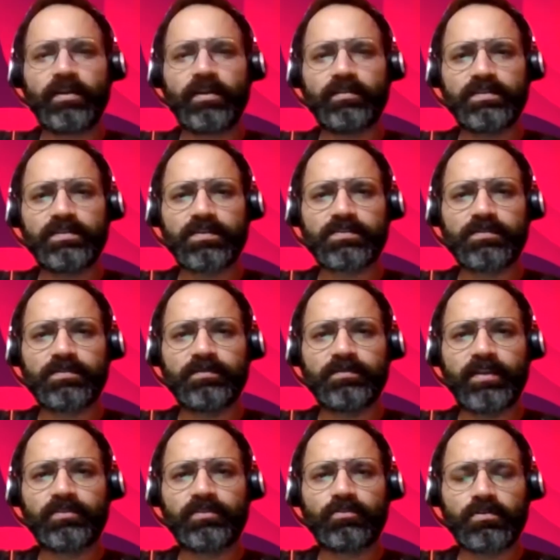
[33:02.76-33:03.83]
And these are some
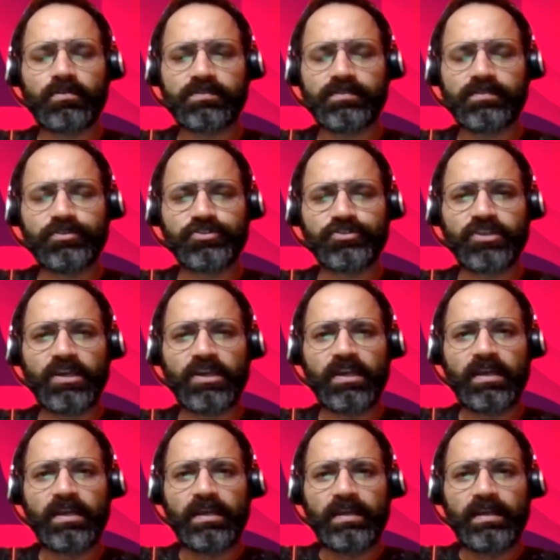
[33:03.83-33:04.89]
great thoughts, Nish.
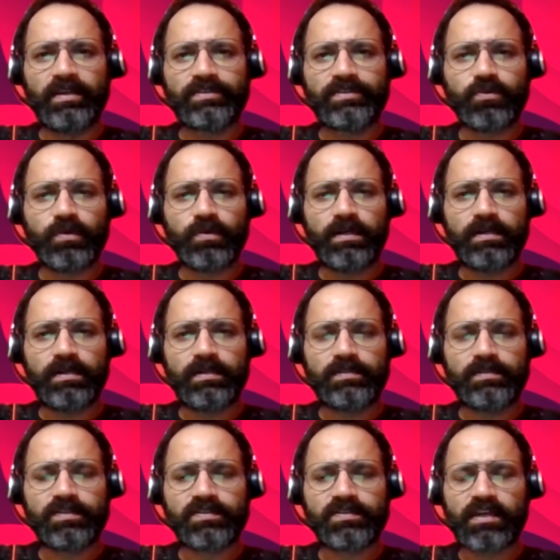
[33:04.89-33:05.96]
So
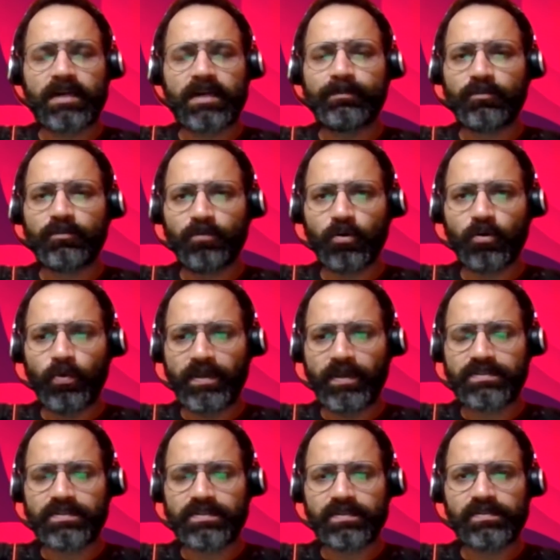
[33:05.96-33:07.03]
just a couple of more
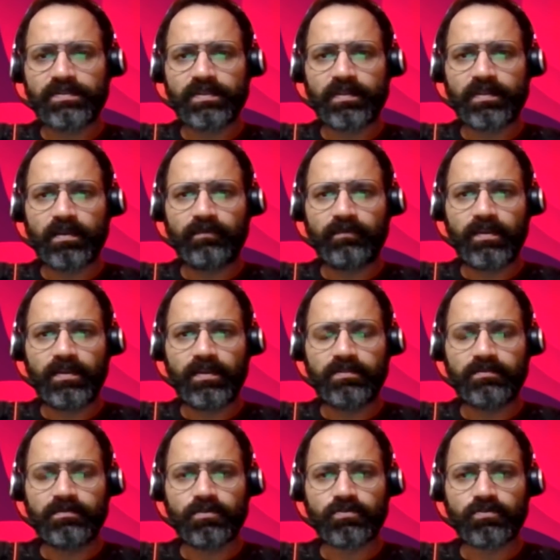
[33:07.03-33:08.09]
questions, and then
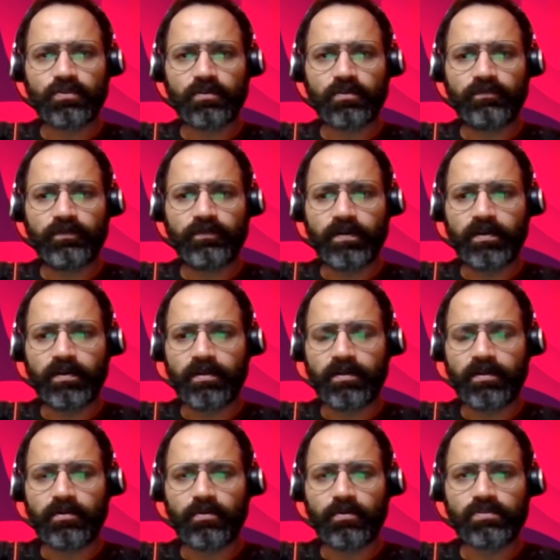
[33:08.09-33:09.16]
we, sort of
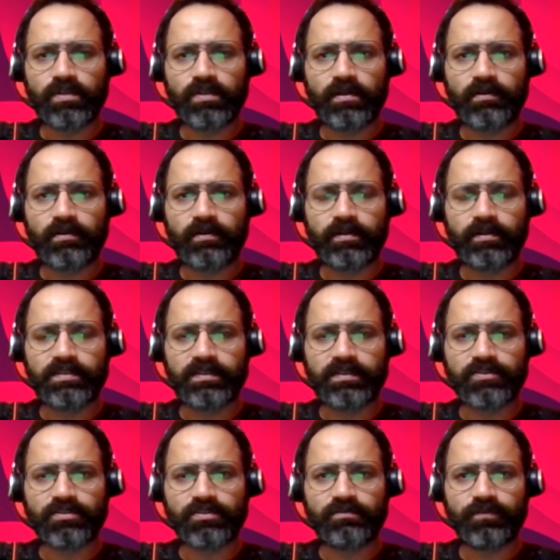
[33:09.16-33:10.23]
close our
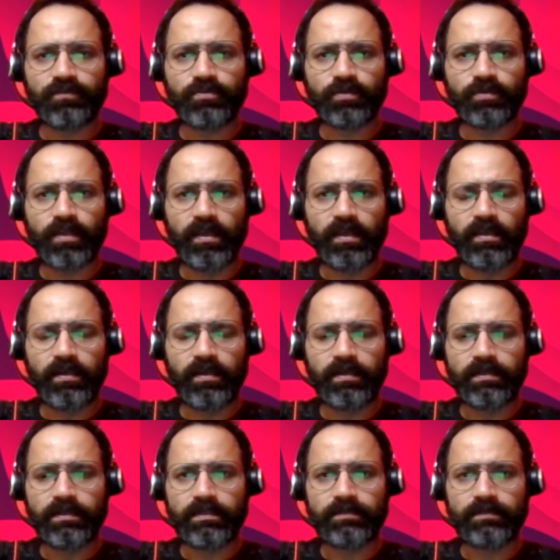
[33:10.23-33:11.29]
discussion for today.
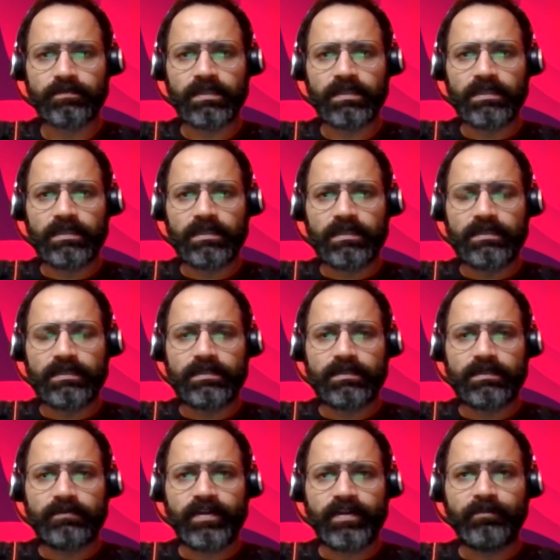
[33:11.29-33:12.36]

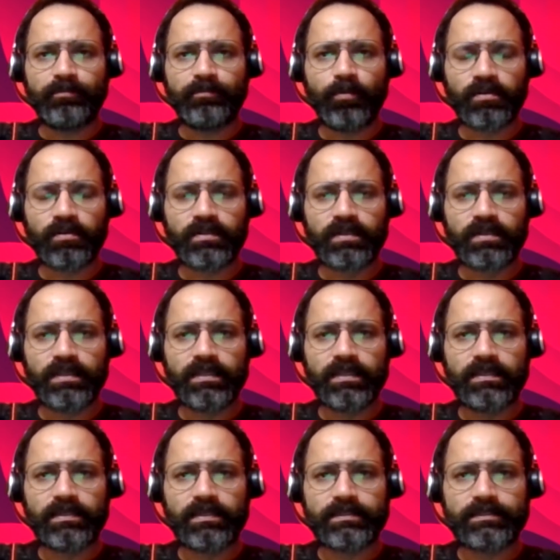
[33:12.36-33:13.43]
Very
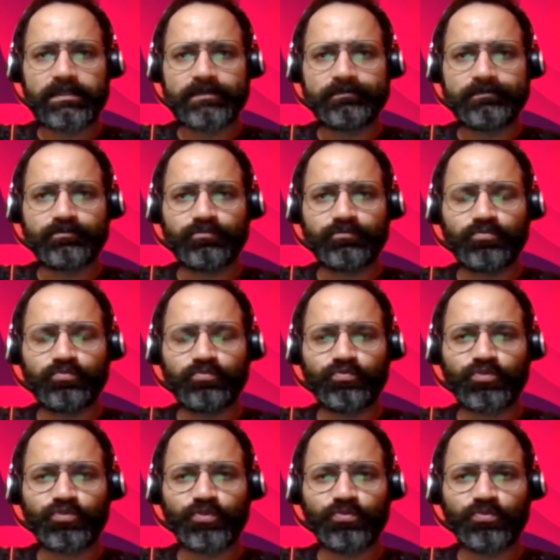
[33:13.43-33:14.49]
importantly,
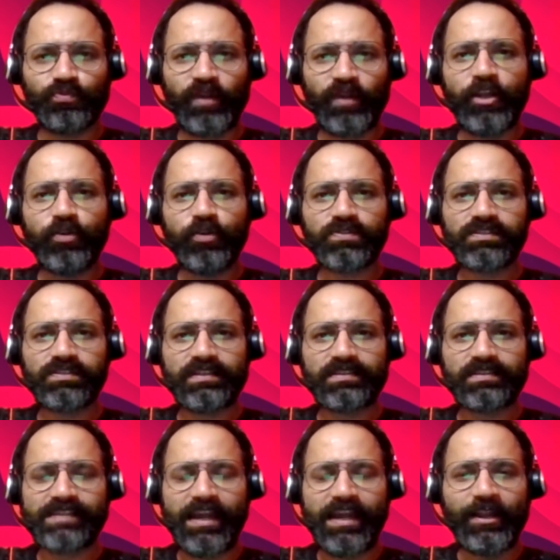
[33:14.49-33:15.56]
so when do you see
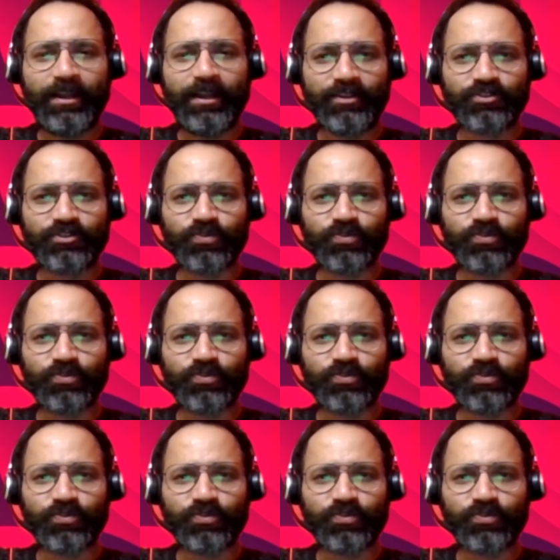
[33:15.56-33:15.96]
this ending?